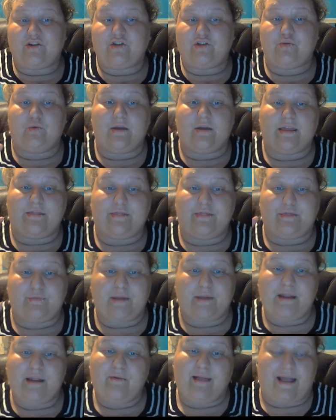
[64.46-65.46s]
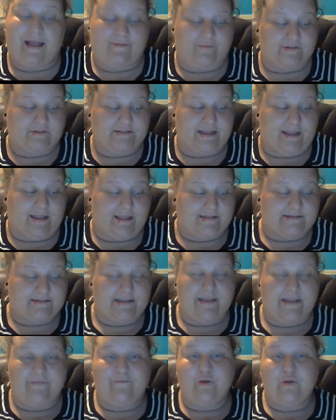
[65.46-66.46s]
you will get 3 raffle tickets.
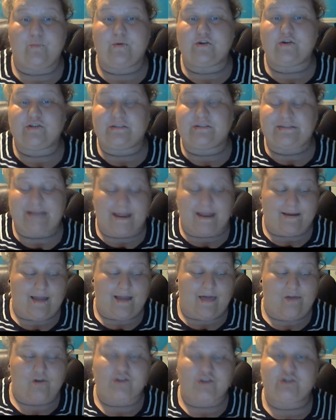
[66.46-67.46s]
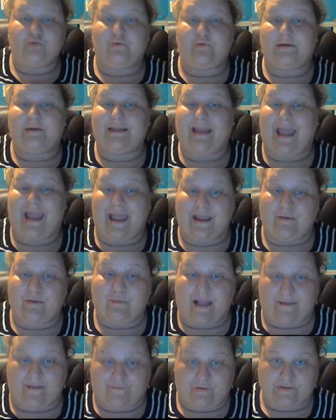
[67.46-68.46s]
If you purchase $10, you will get 8
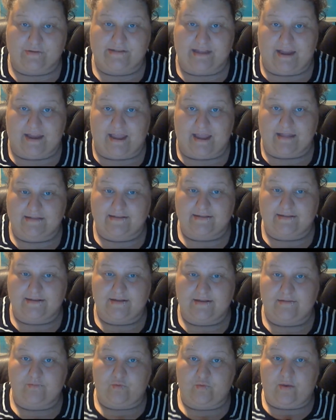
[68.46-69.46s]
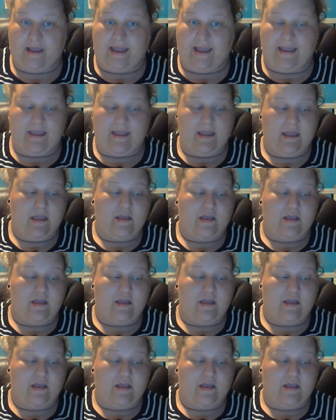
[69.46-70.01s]
raffle tickets. Okay?